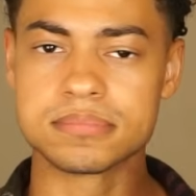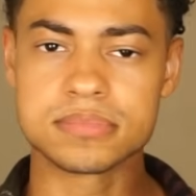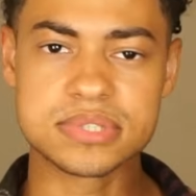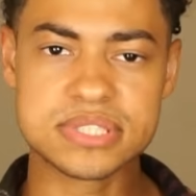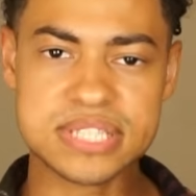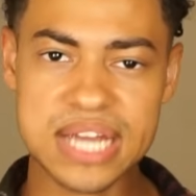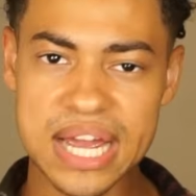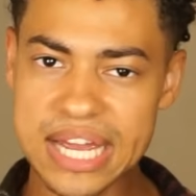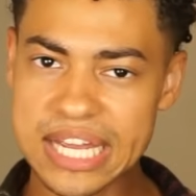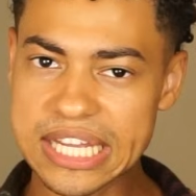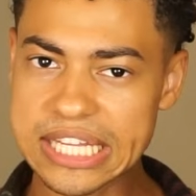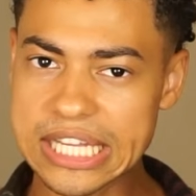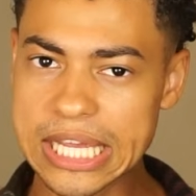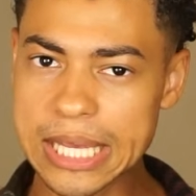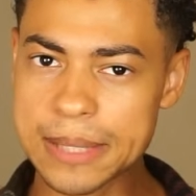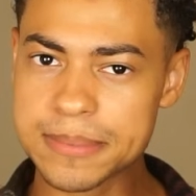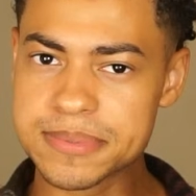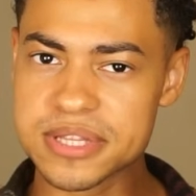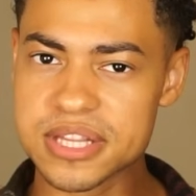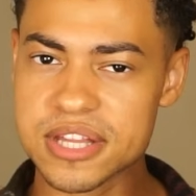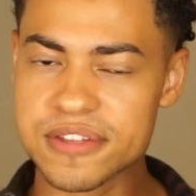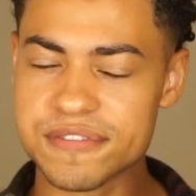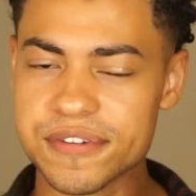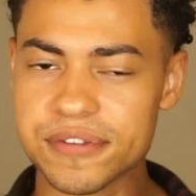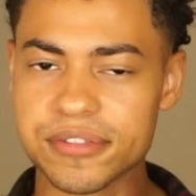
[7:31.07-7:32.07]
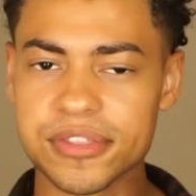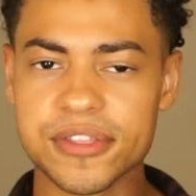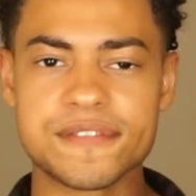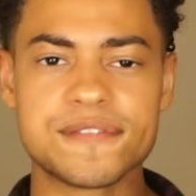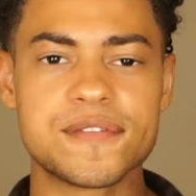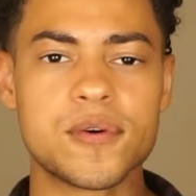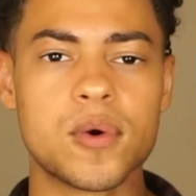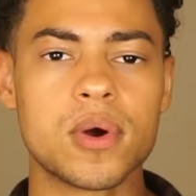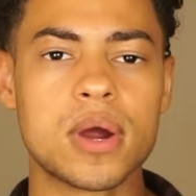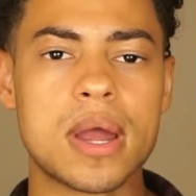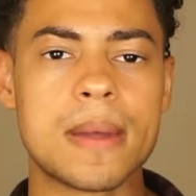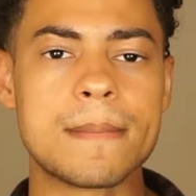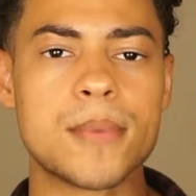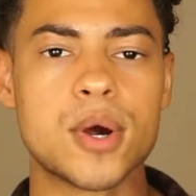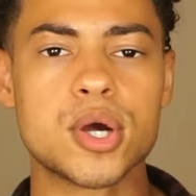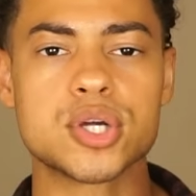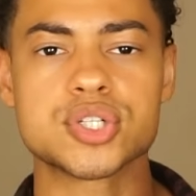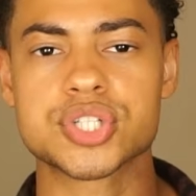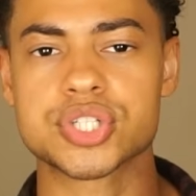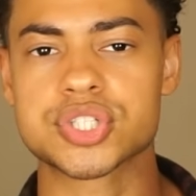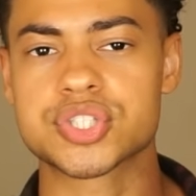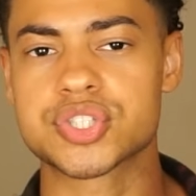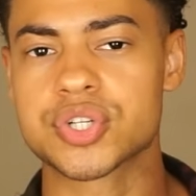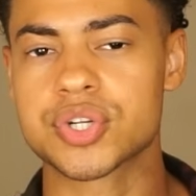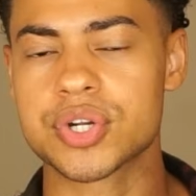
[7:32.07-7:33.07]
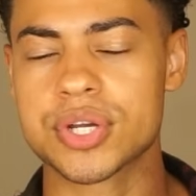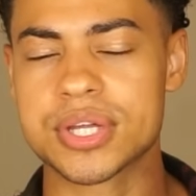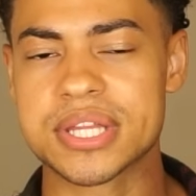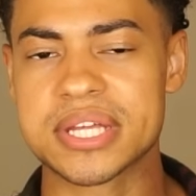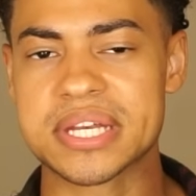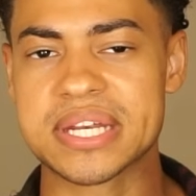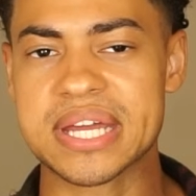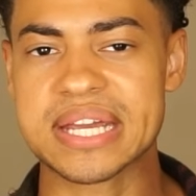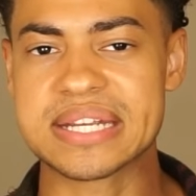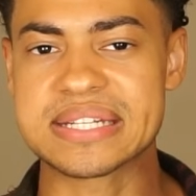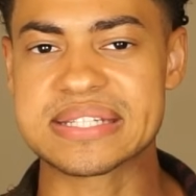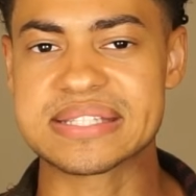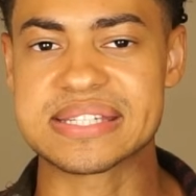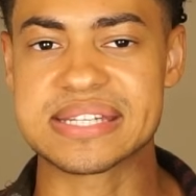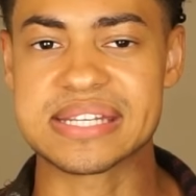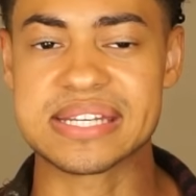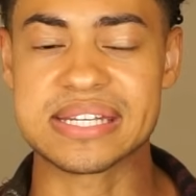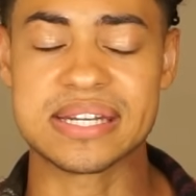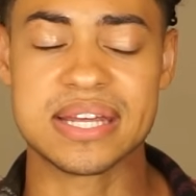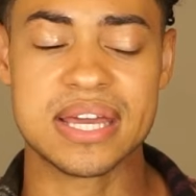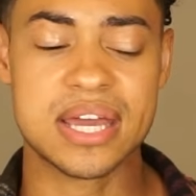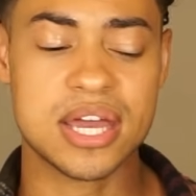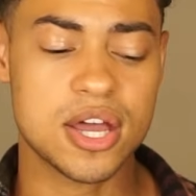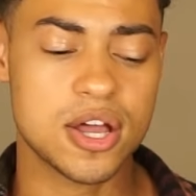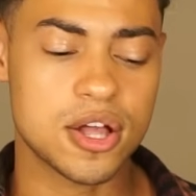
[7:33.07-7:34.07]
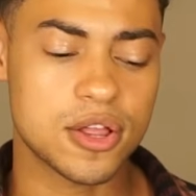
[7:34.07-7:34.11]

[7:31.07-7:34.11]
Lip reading: Ty Gibbs in the 54 and Martin Truex Jr. in the 19.